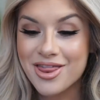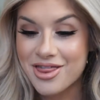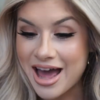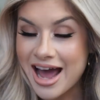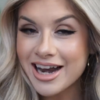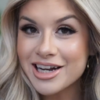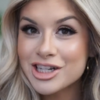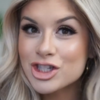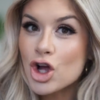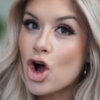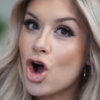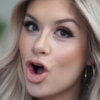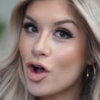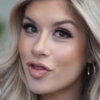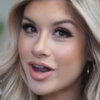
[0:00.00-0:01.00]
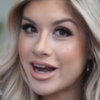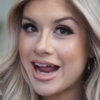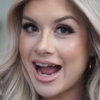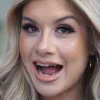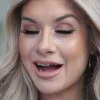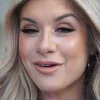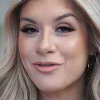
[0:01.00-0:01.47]
That is all that I
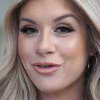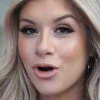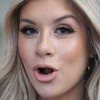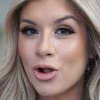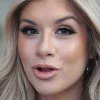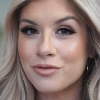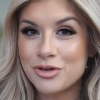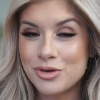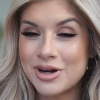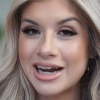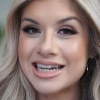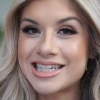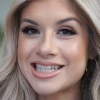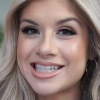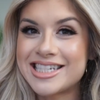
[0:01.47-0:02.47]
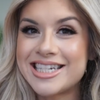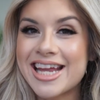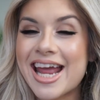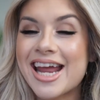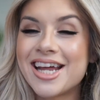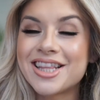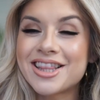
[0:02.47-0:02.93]
have for all of you guys
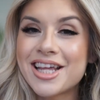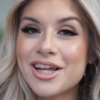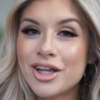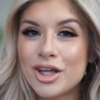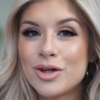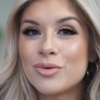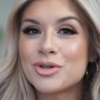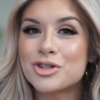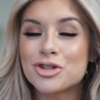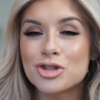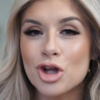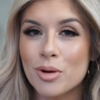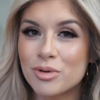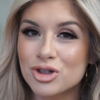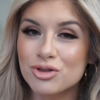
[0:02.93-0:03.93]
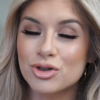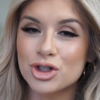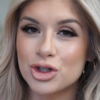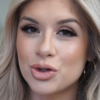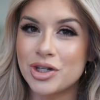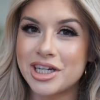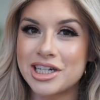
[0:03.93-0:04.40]
today. Thank you so much for
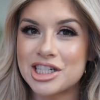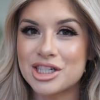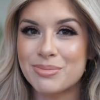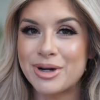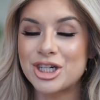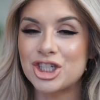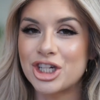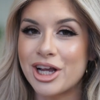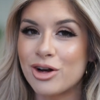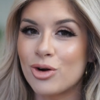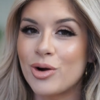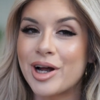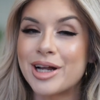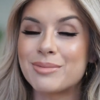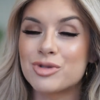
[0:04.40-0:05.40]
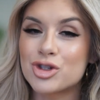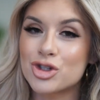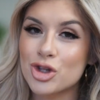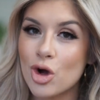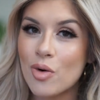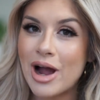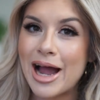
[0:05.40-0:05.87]
tuning into my channel. I am
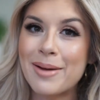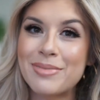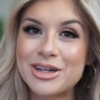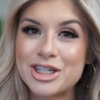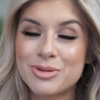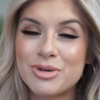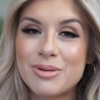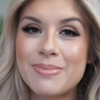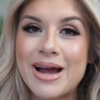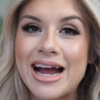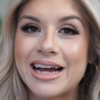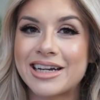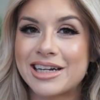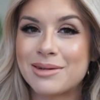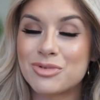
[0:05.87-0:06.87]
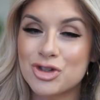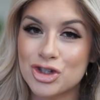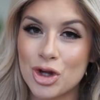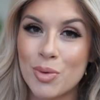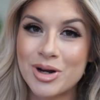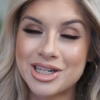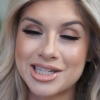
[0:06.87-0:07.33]
so happy to be back and I'm
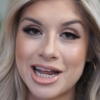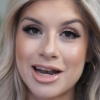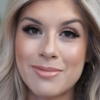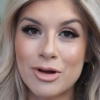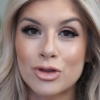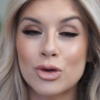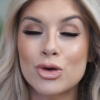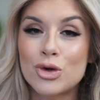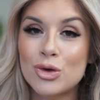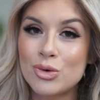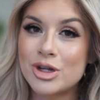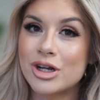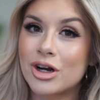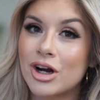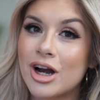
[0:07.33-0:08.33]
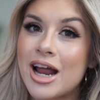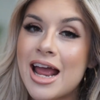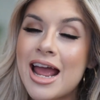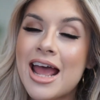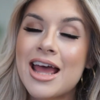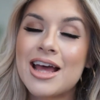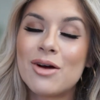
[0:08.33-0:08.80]
so excited about the new year.
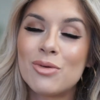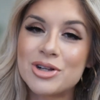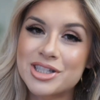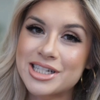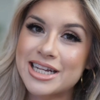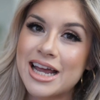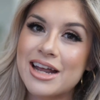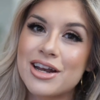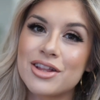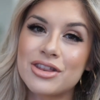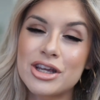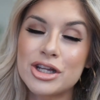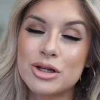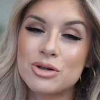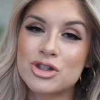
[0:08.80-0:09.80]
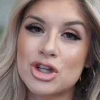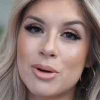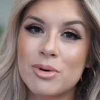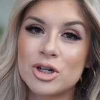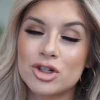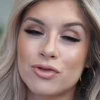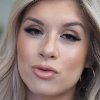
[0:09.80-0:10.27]
Once again, thank you
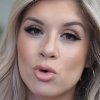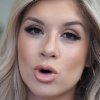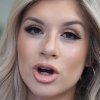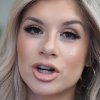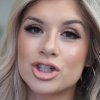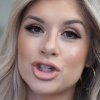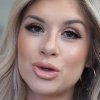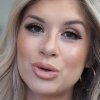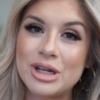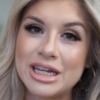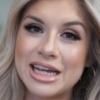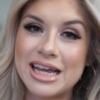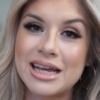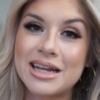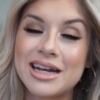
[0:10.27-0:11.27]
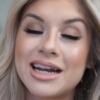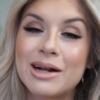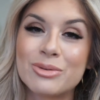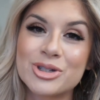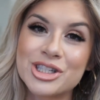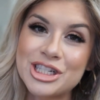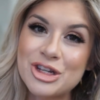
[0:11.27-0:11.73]
so much for tuning in and I
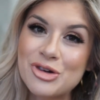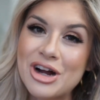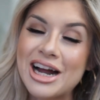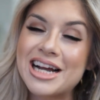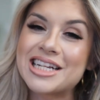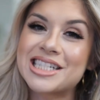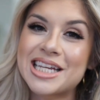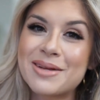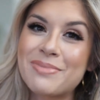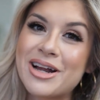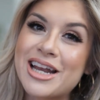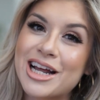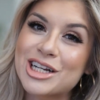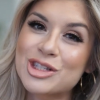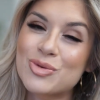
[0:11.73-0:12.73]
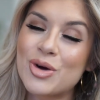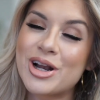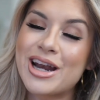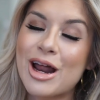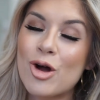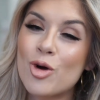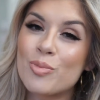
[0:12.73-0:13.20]
will see you guys in my next
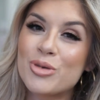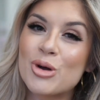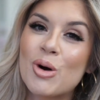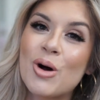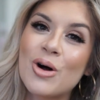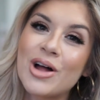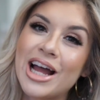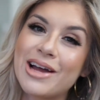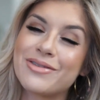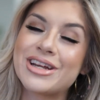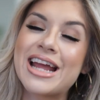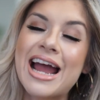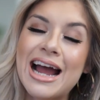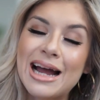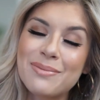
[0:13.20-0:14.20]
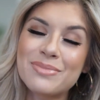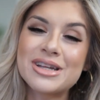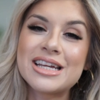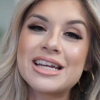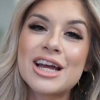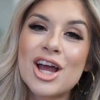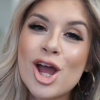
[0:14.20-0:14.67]
one. I hope you all have a
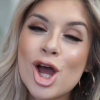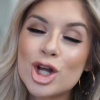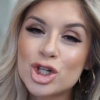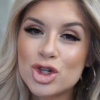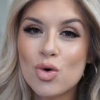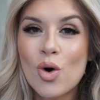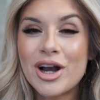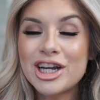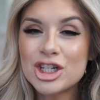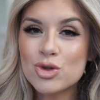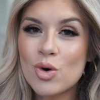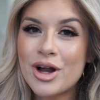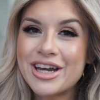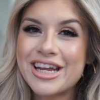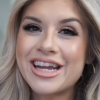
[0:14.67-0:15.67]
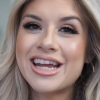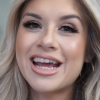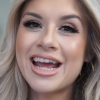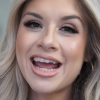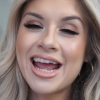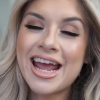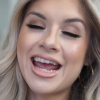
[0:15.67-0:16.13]
happy
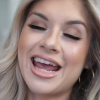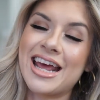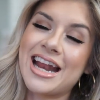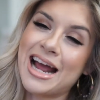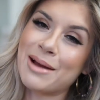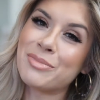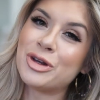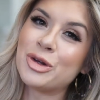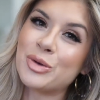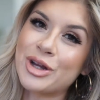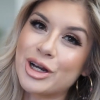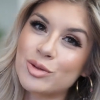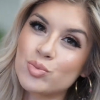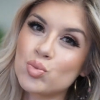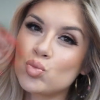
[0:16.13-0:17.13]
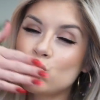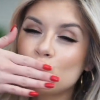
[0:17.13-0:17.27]
2020 and a happy new year.